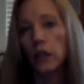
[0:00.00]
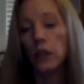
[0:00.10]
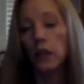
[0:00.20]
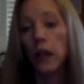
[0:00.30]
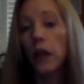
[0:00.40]

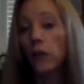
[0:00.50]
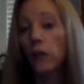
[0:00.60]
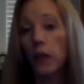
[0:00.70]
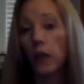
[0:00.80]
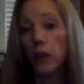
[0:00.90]
such as
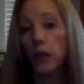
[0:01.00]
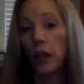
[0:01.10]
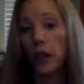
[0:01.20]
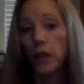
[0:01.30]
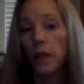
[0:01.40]
life and
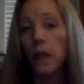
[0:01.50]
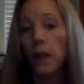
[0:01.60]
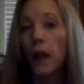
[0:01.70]
liberty,